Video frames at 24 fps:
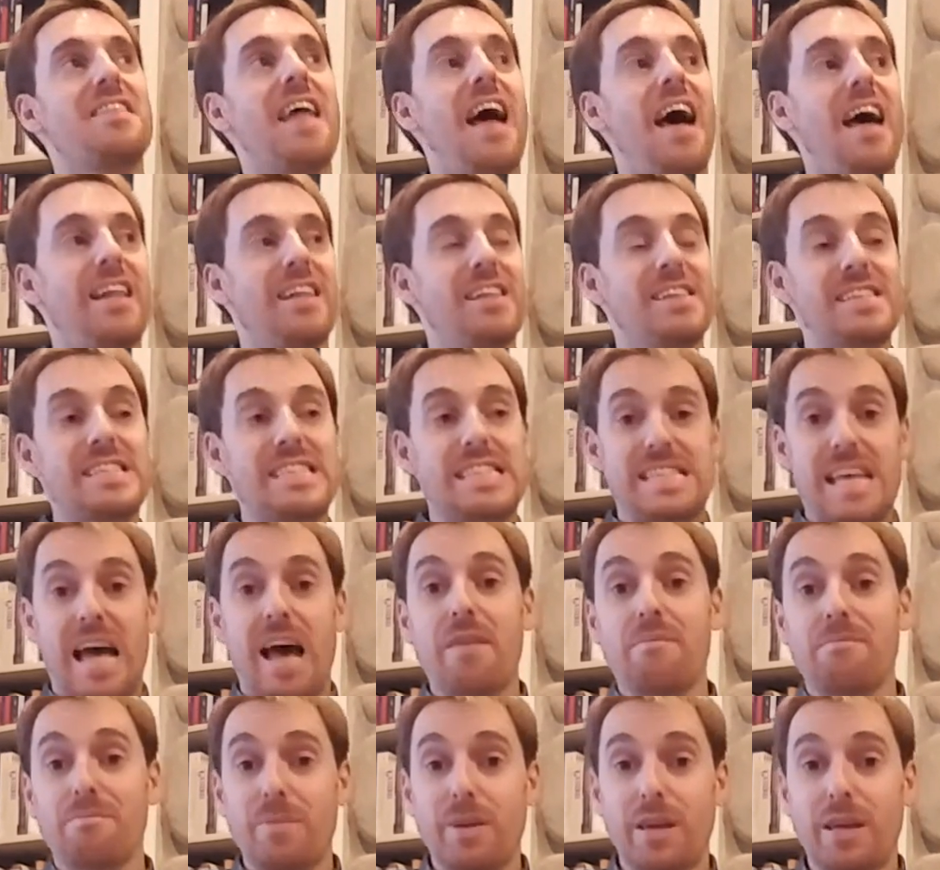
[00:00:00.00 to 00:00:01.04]
That
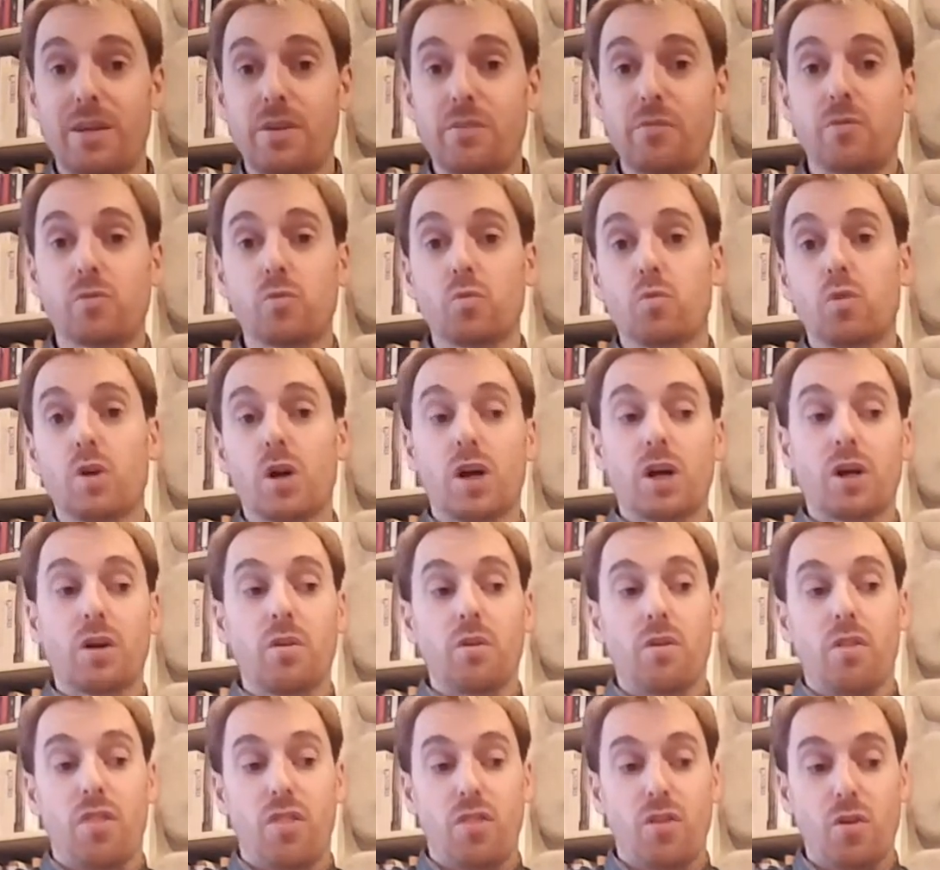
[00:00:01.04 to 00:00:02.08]
some mediums work
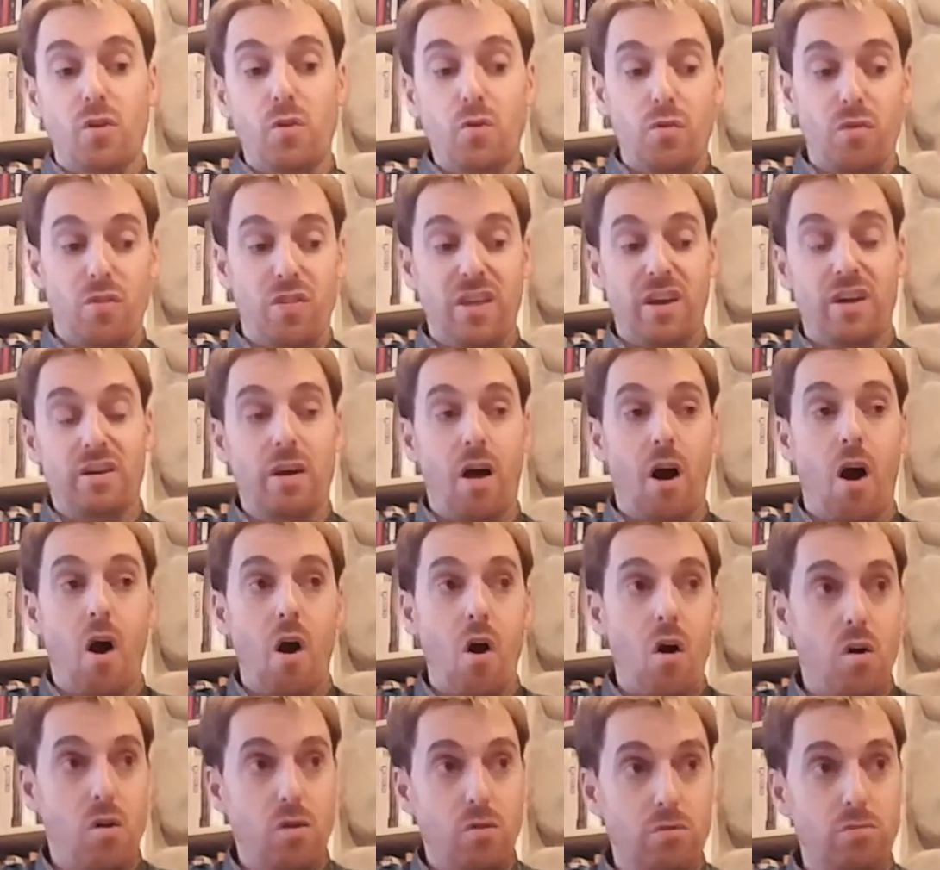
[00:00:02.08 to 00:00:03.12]
through their
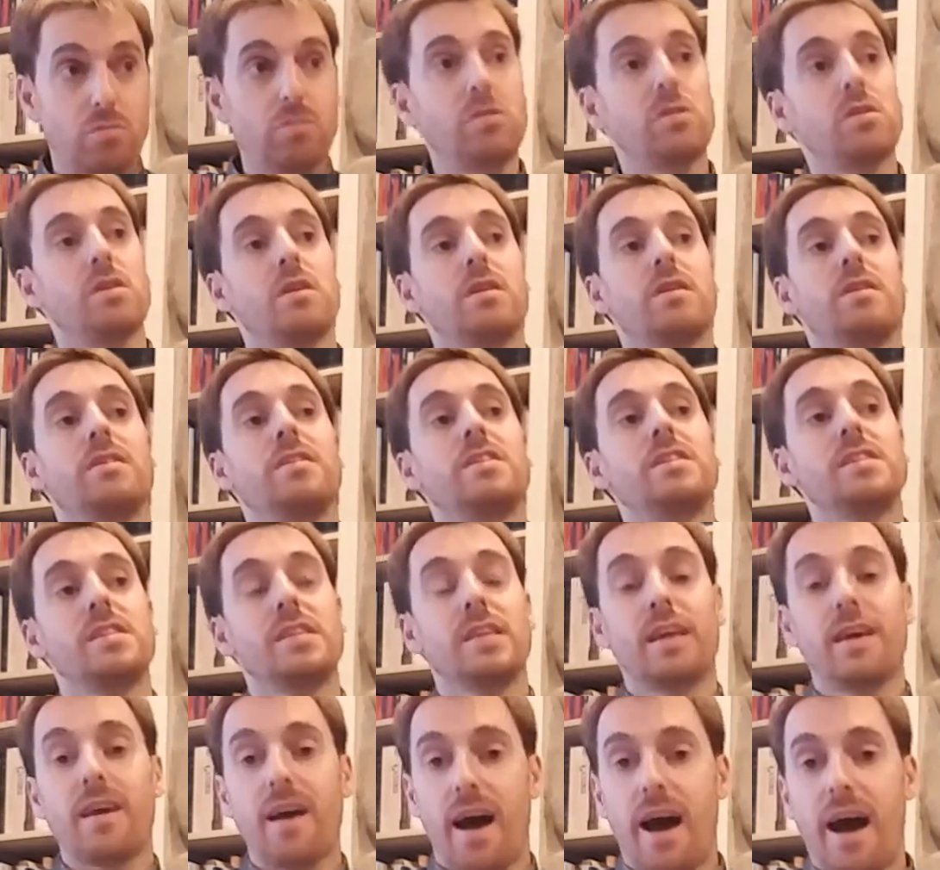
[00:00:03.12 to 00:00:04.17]
own
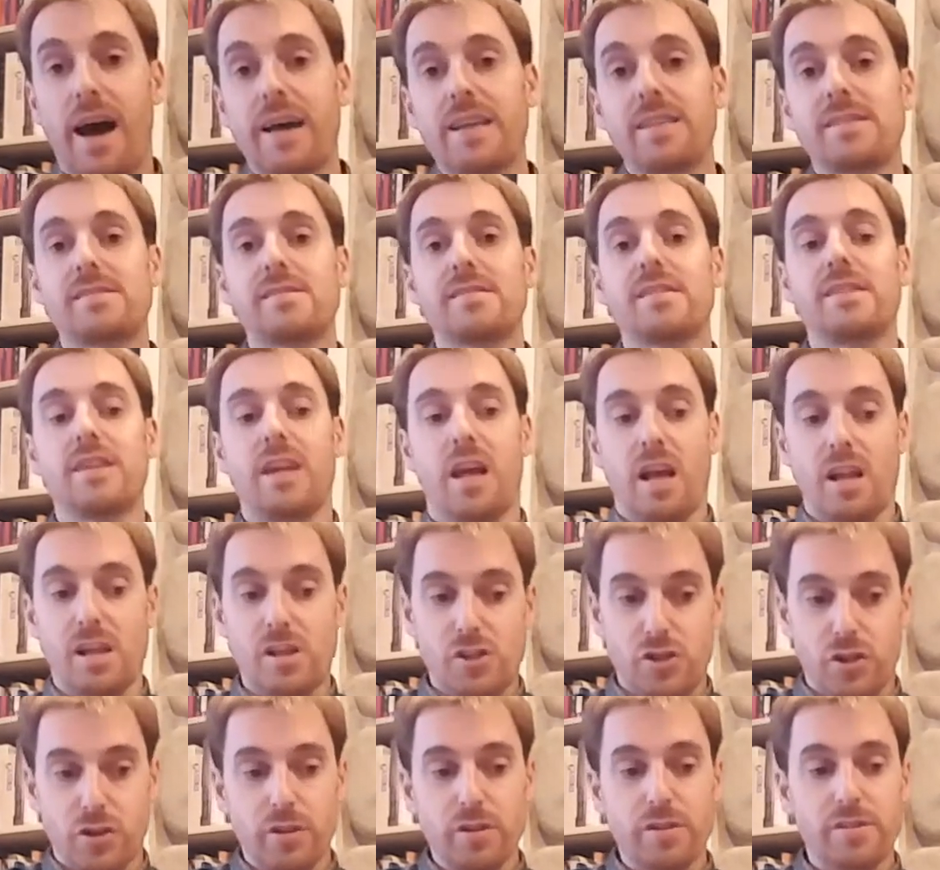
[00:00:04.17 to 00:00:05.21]
guides and
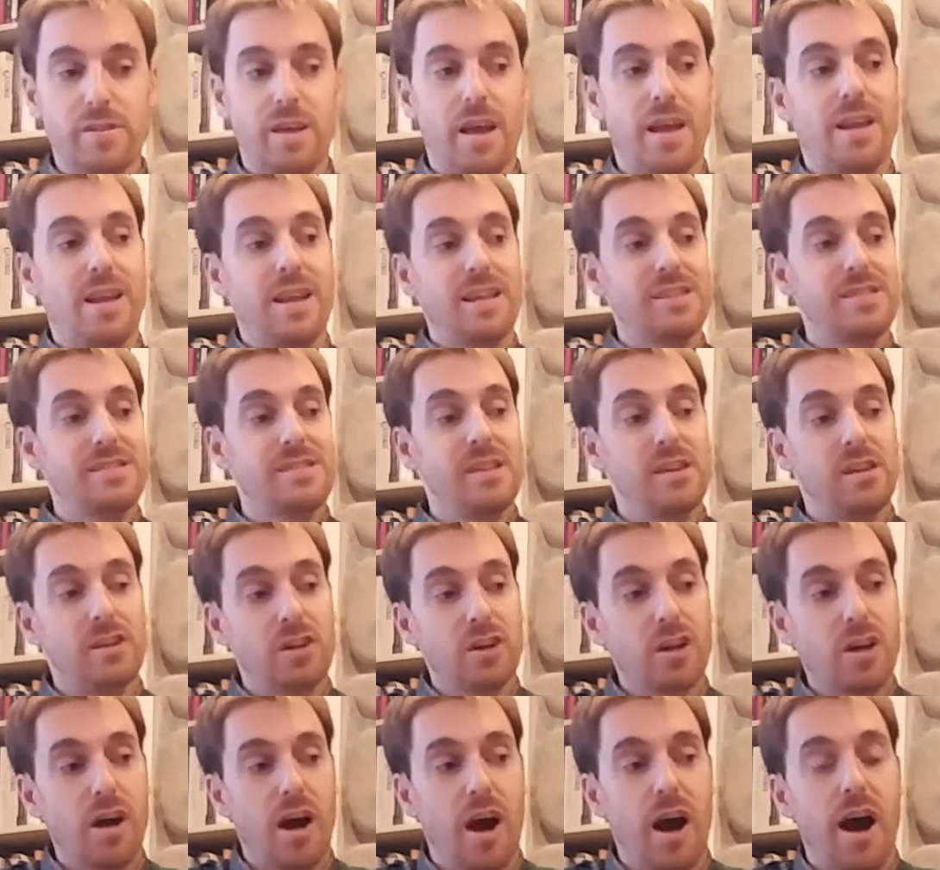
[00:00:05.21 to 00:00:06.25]
angels, and it's their
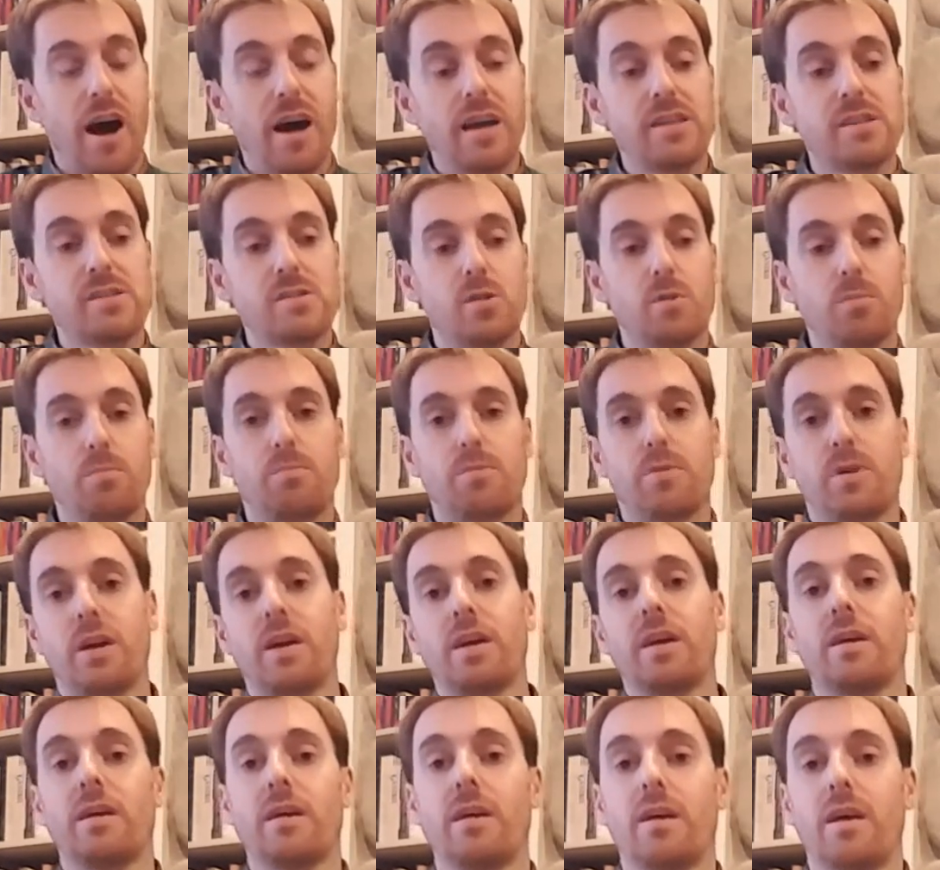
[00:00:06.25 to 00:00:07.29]
guides who
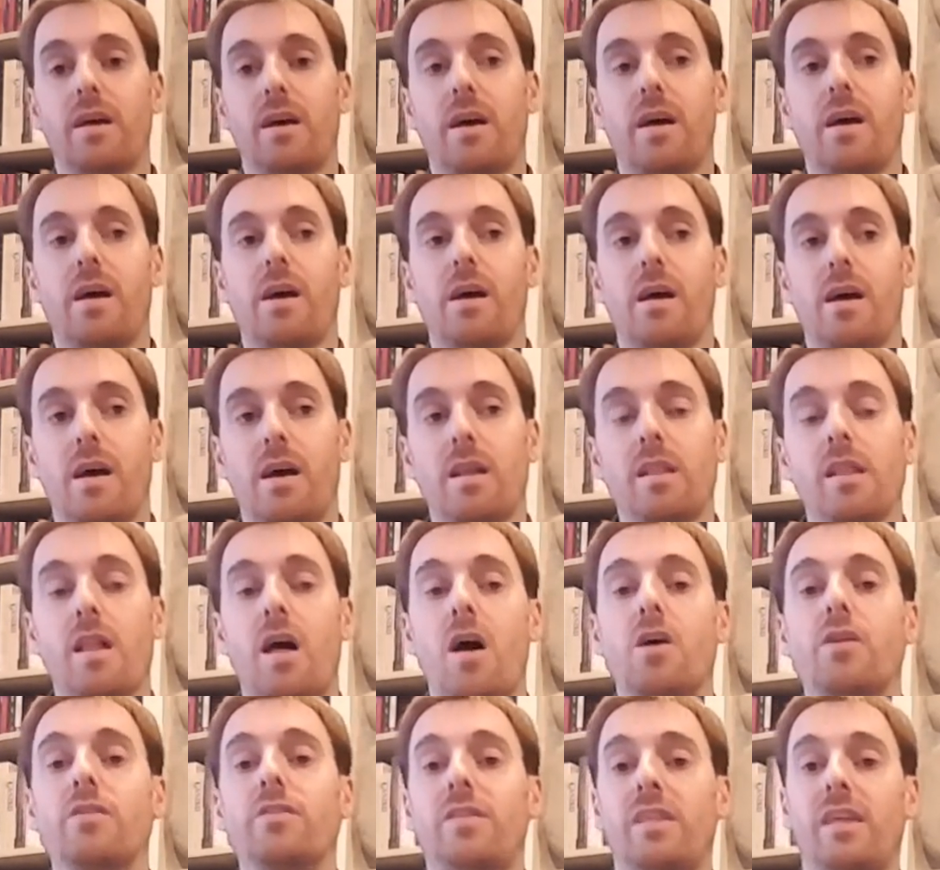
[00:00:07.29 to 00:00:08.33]
bring
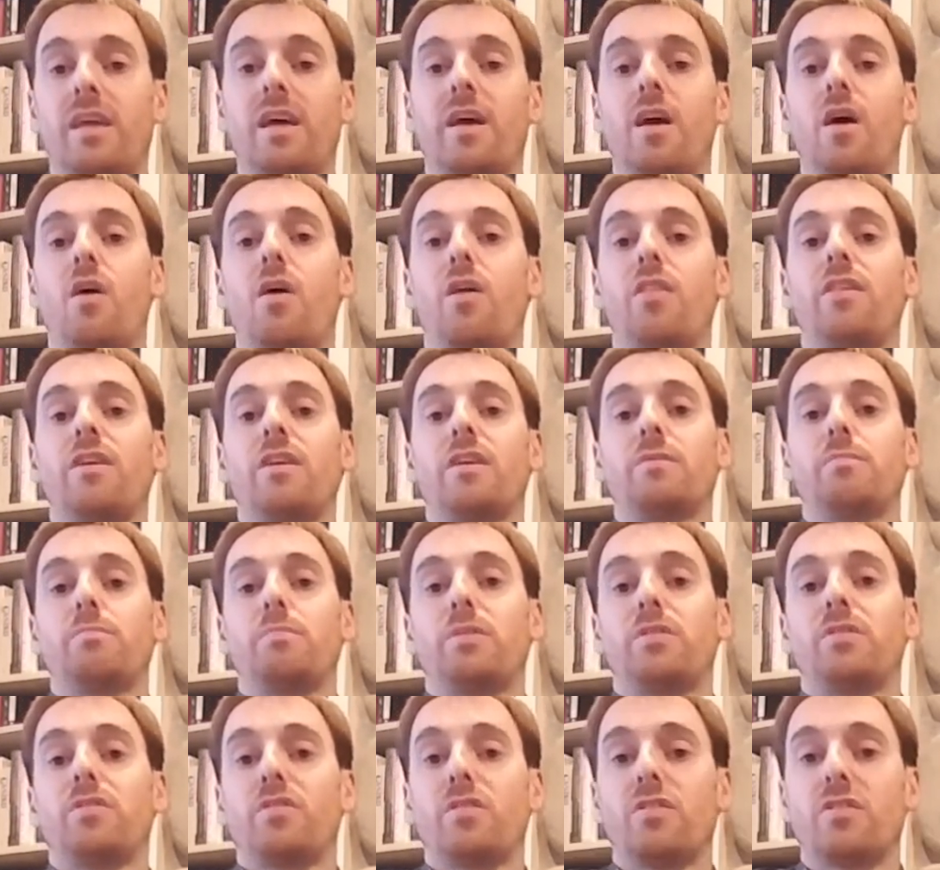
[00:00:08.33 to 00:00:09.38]
along the other
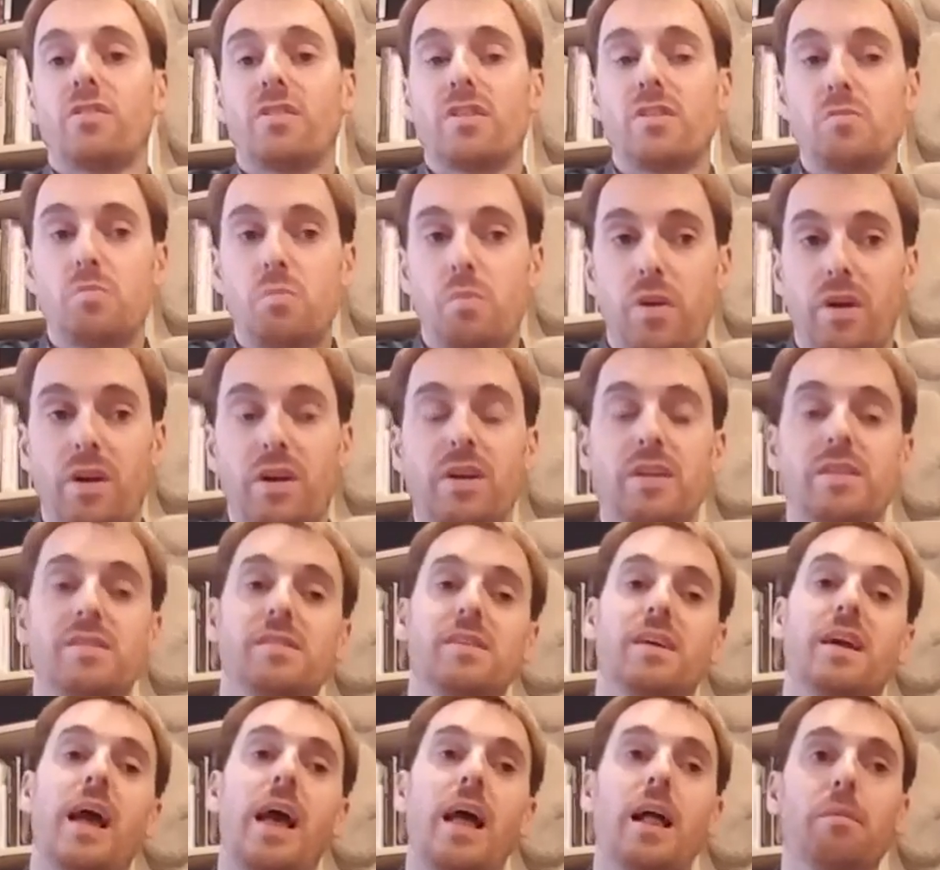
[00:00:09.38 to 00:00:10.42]
person's spirits
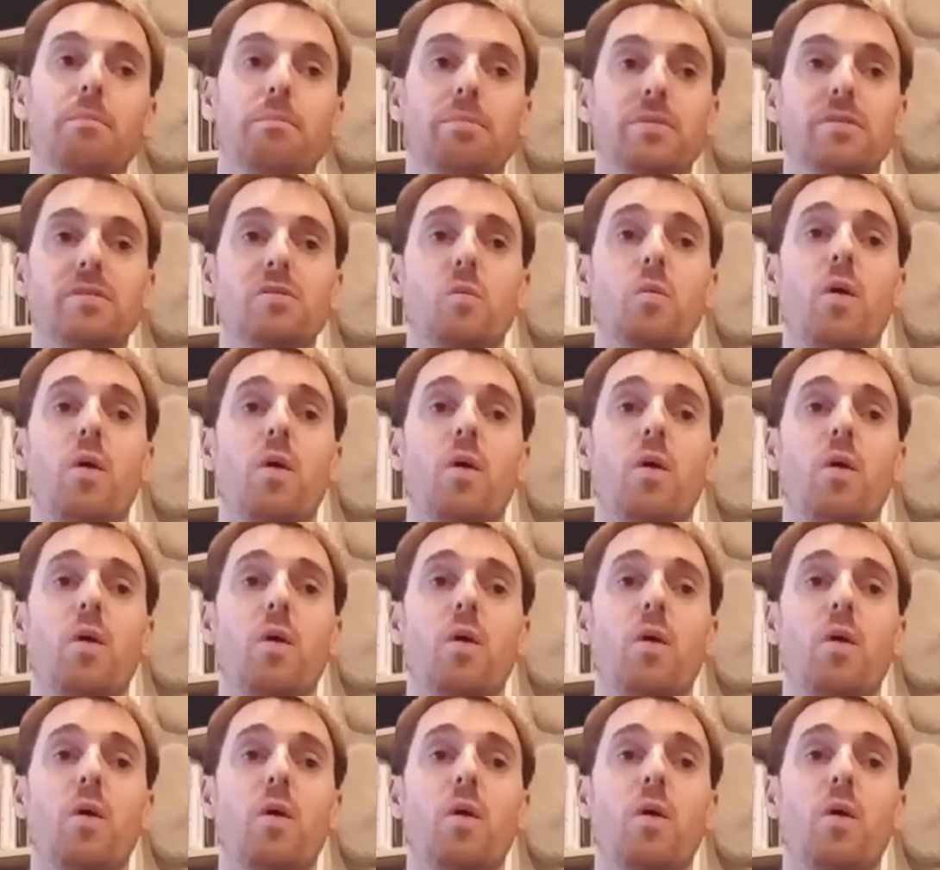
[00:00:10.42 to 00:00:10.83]
and helpers.